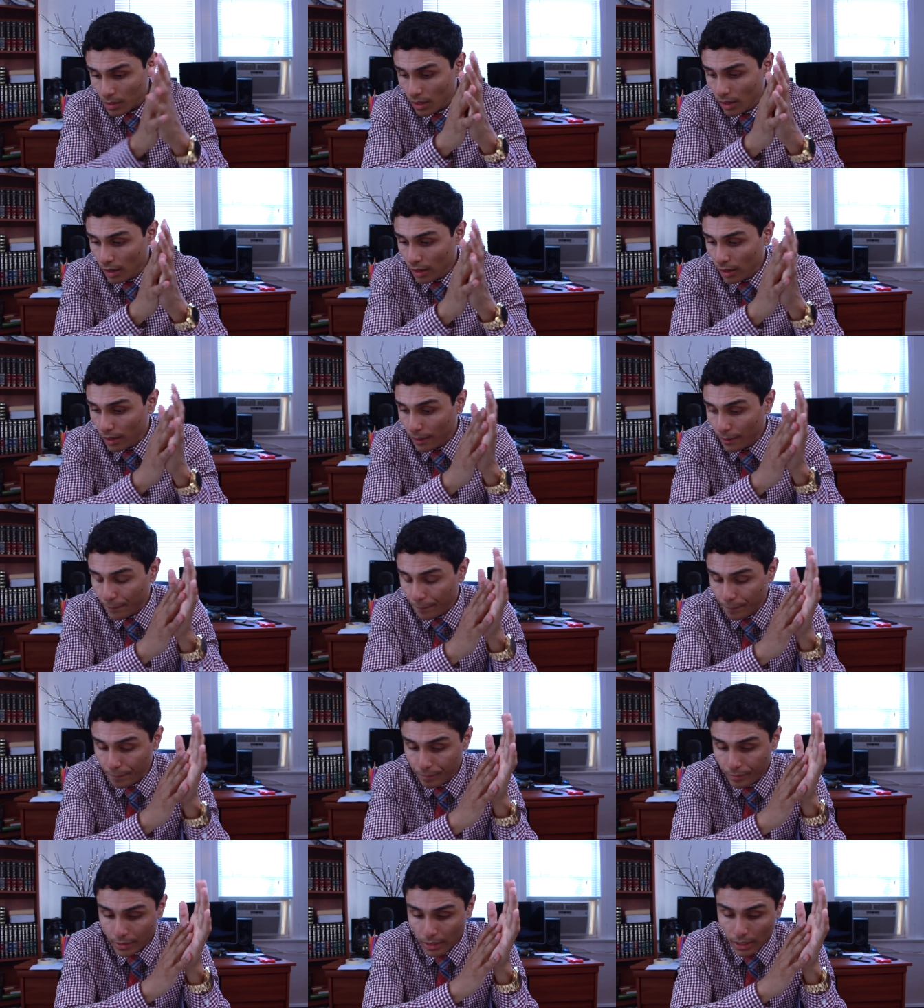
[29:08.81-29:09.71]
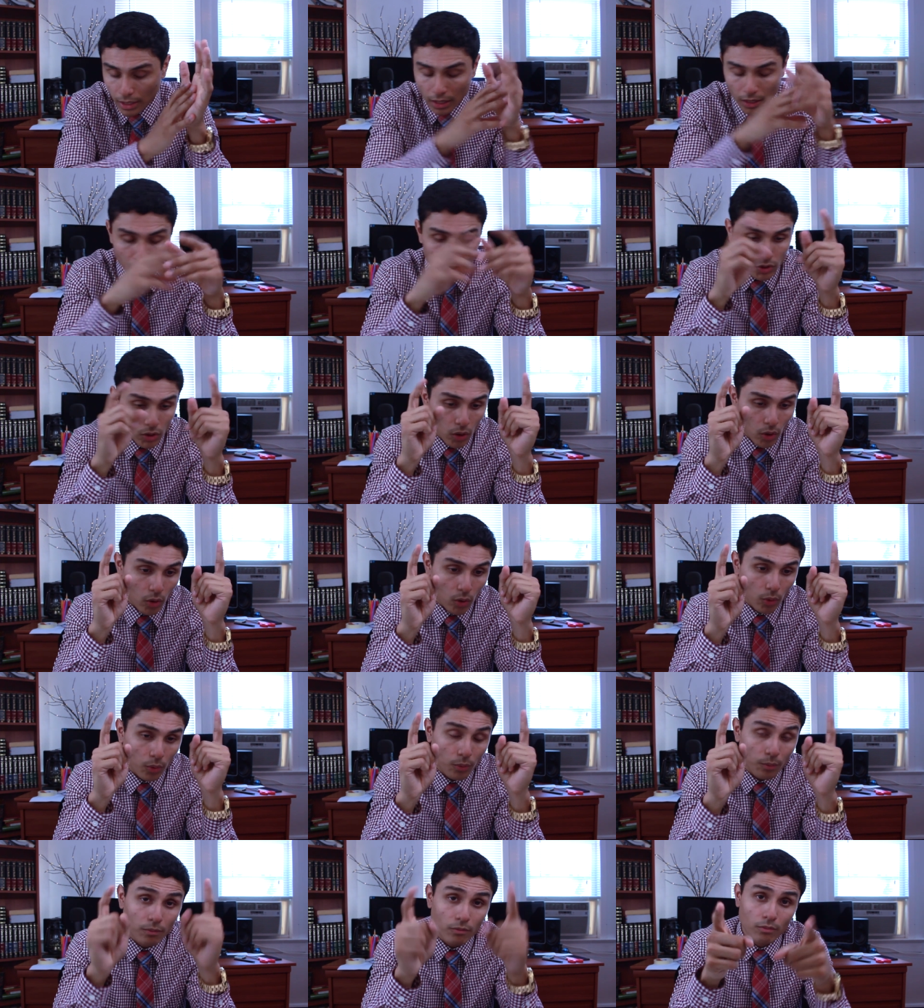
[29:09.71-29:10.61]
Um...
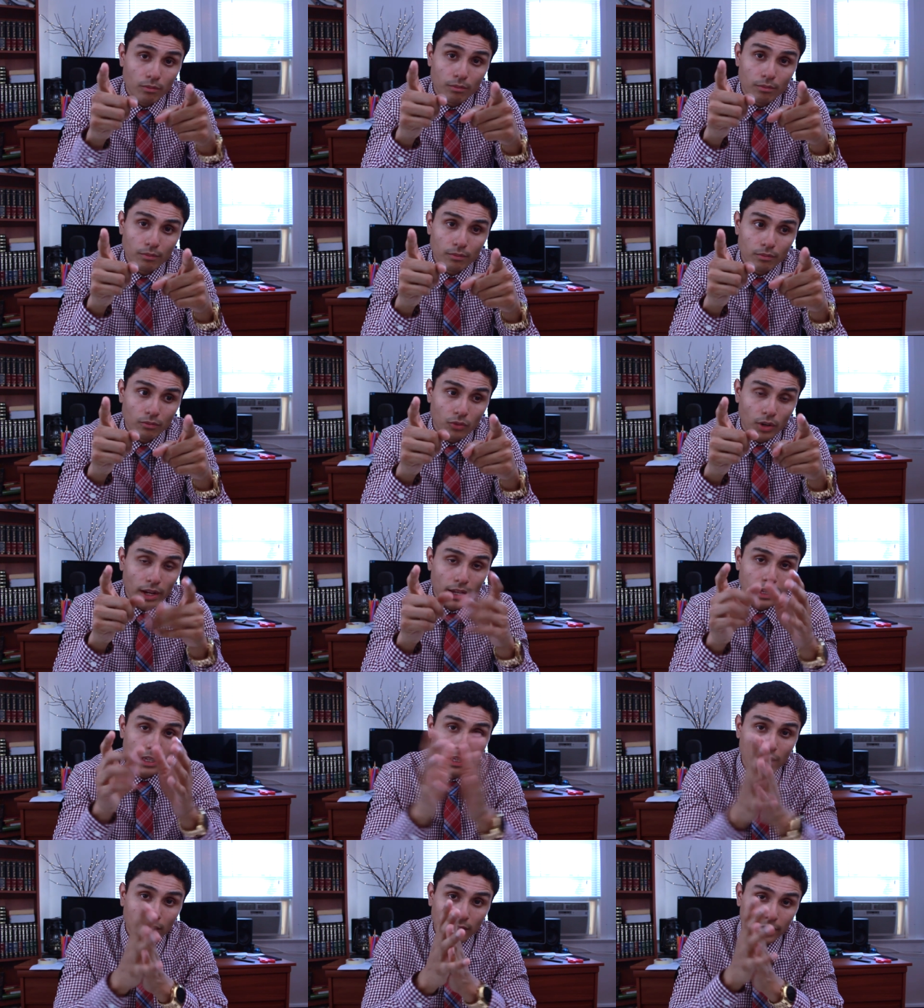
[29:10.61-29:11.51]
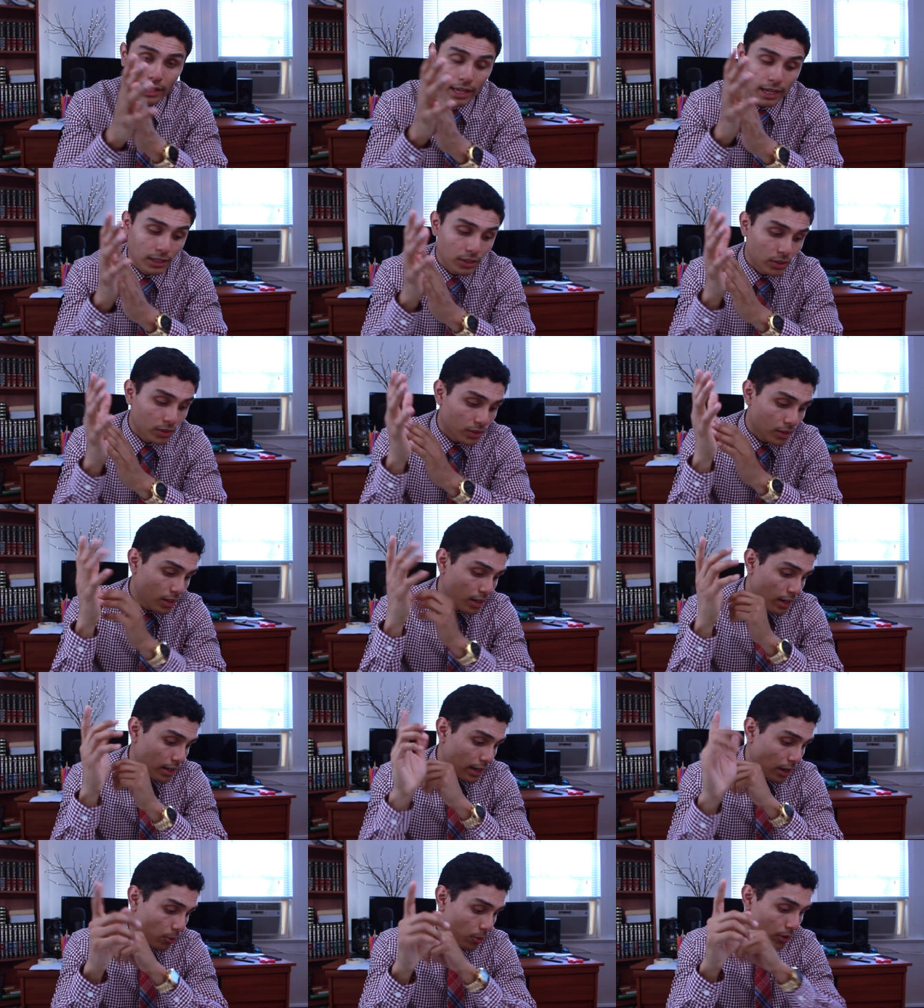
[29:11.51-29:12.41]
So, right, healing agents.
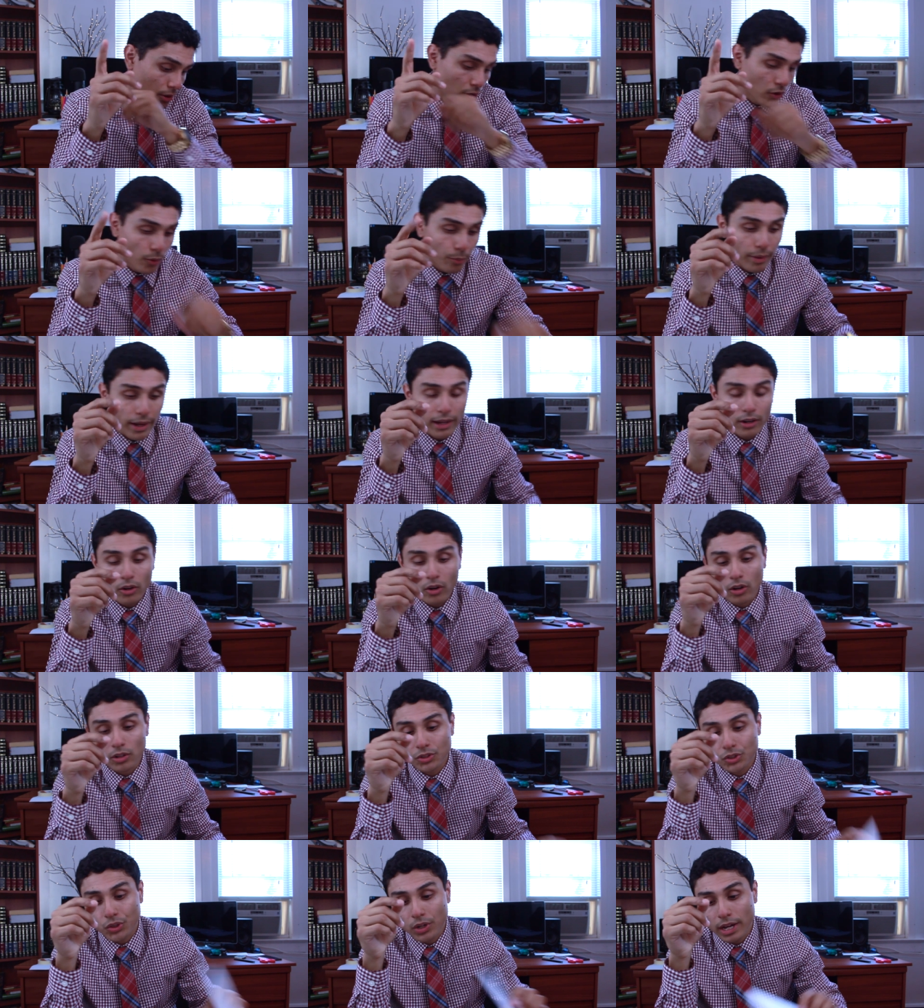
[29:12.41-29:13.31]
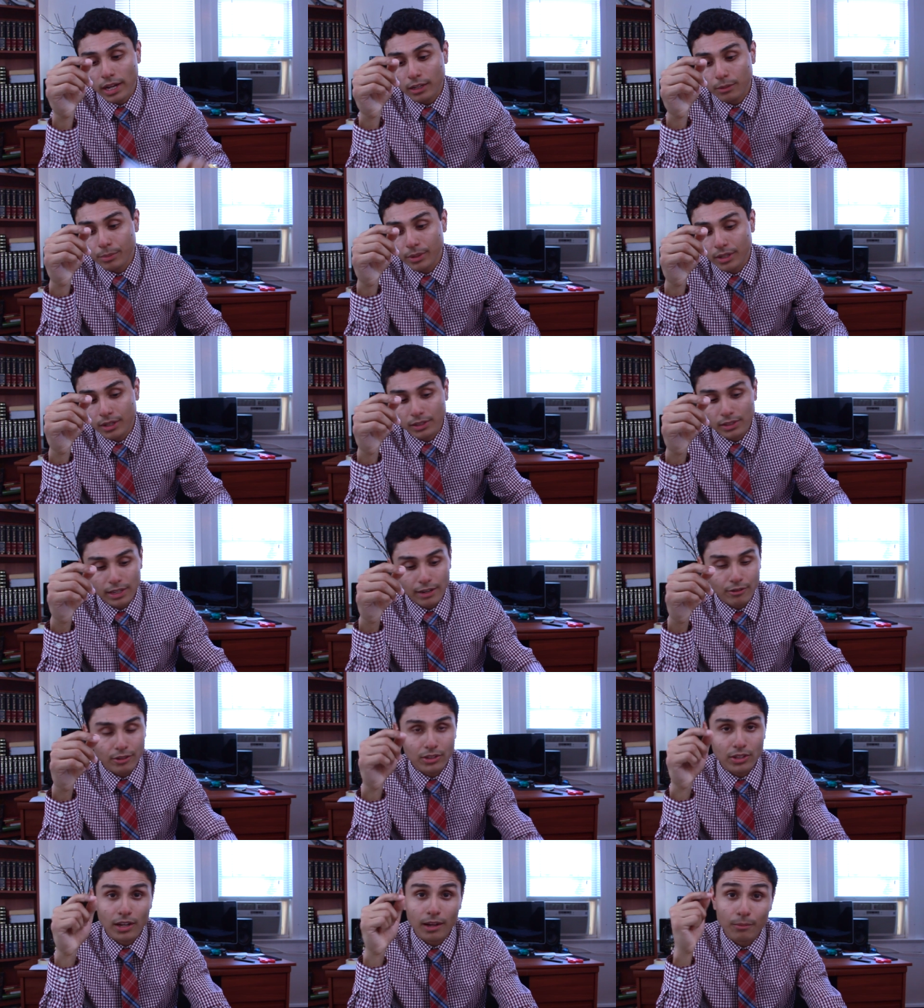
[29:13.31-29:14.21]
Now we're going to go back on track because
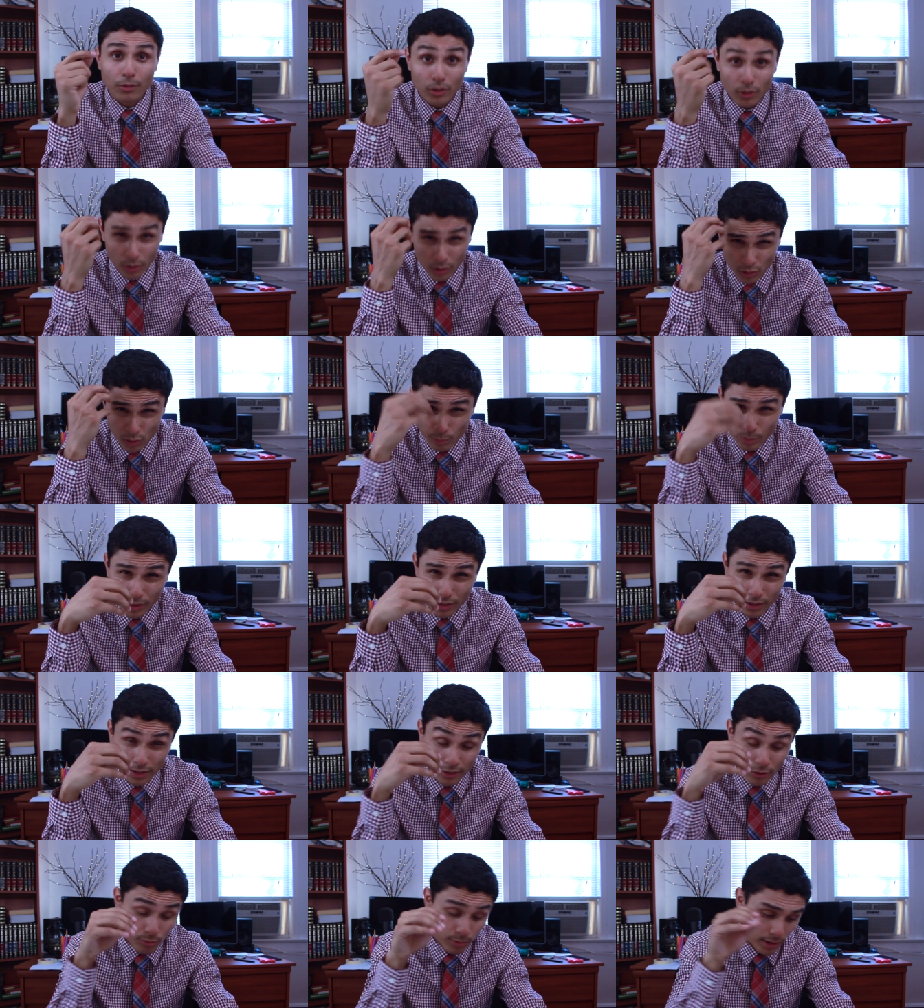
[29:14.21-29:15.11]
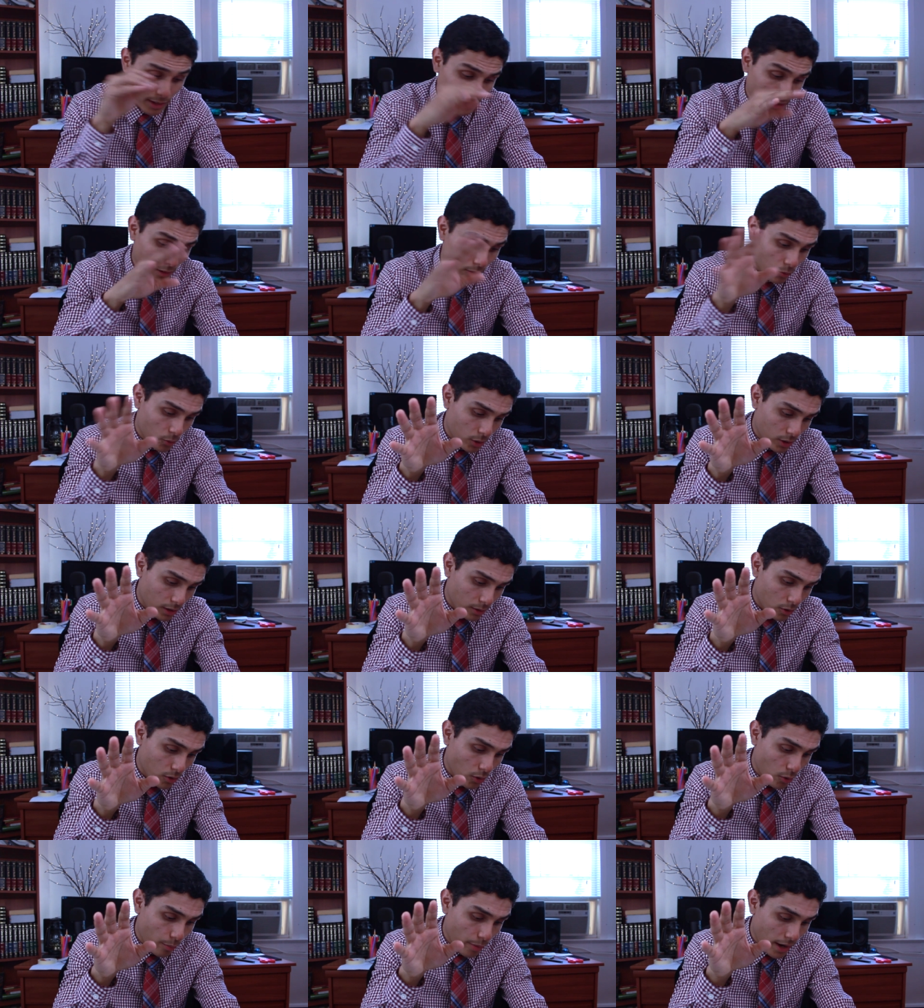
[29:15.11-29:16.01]
every time, you know, the Spirit gives me, and we're going to
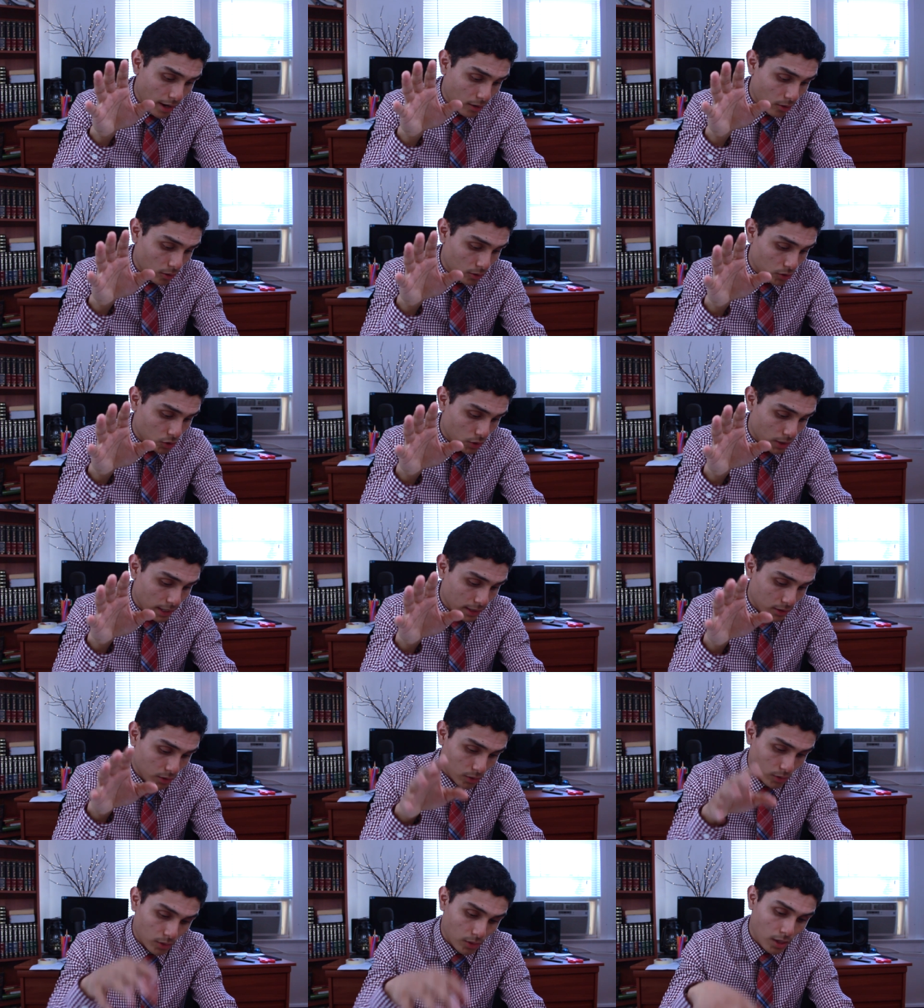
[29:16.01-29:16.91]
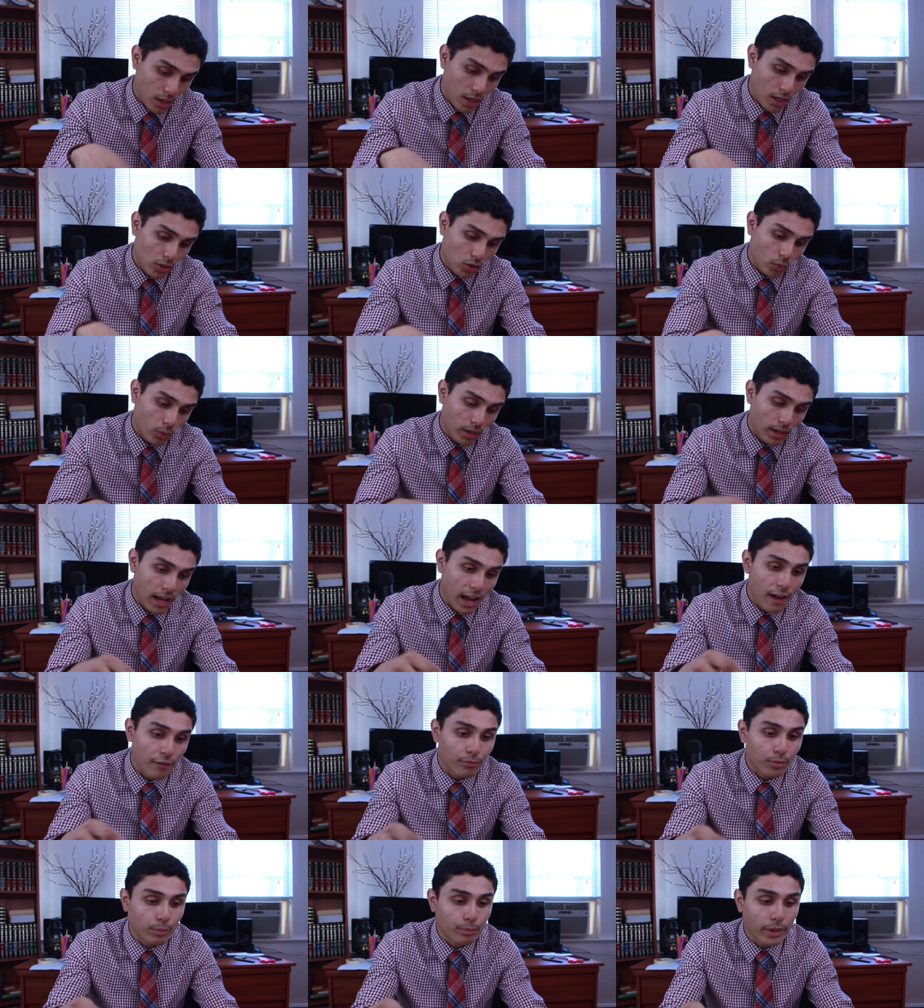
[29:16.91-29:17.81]
go back on track to, to what I
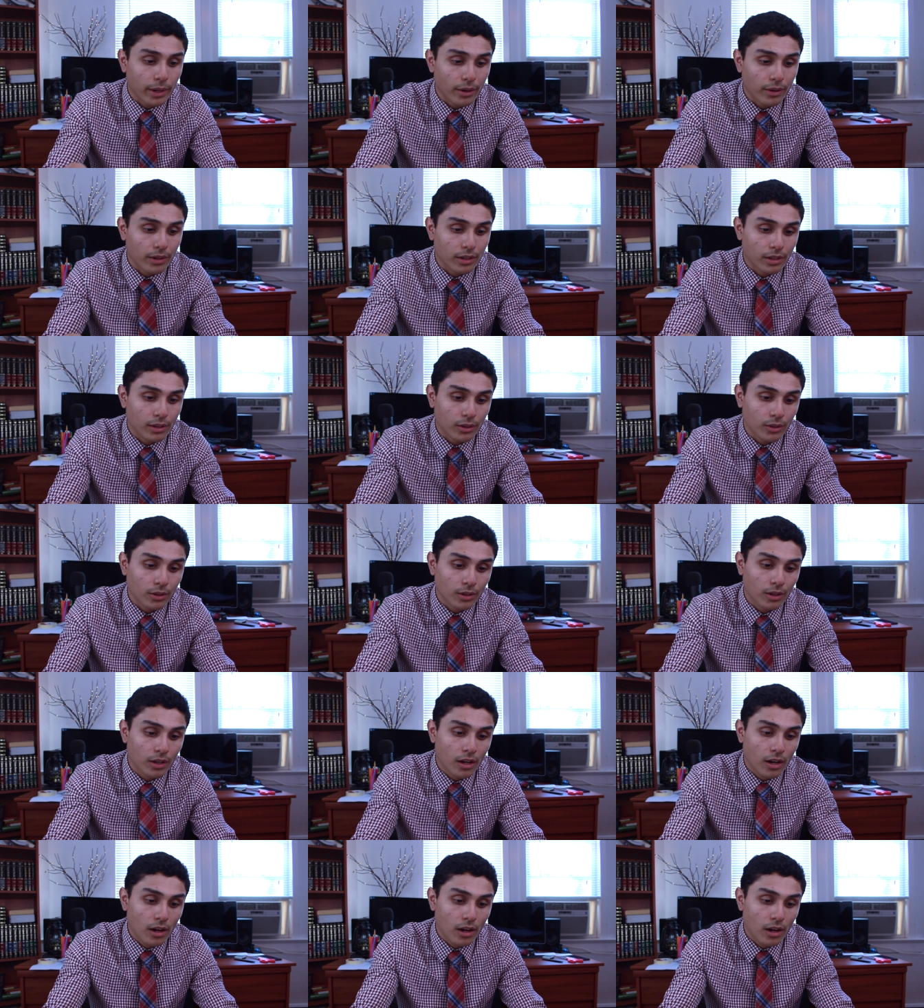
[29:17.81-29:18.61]
have prepared here,